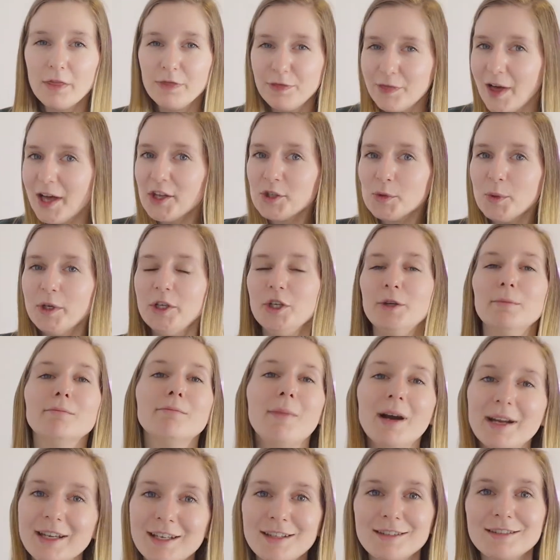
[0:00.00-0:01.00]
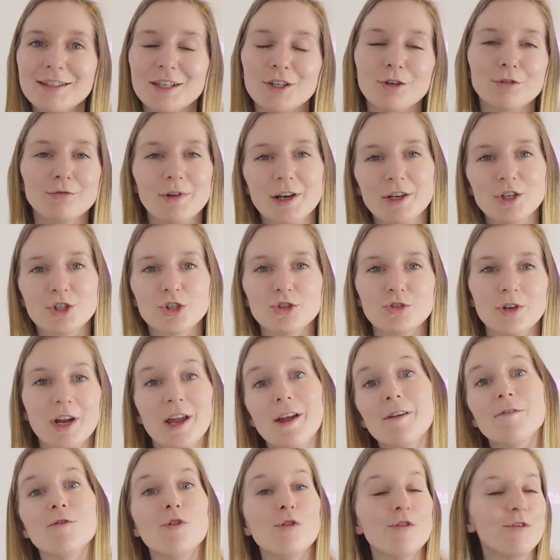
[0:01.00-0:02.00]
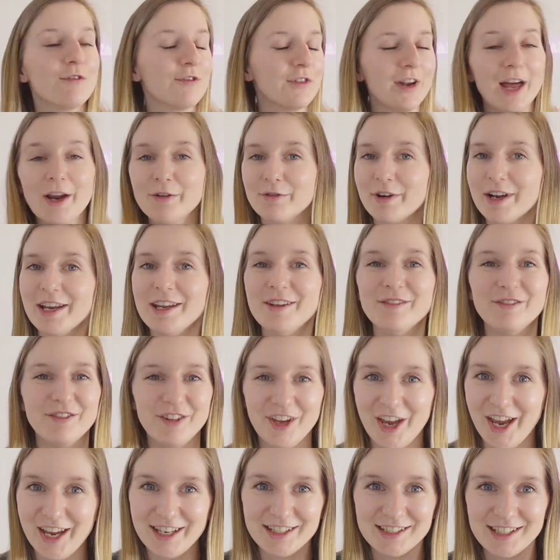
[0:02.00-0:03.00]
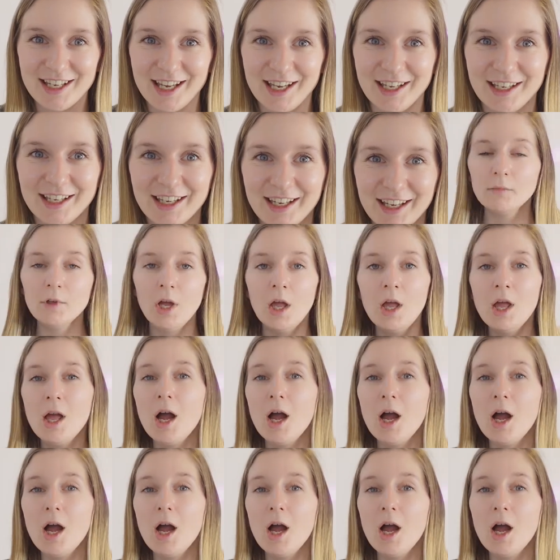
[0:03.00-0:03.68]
That's when you might consider registering for flat rate VAT.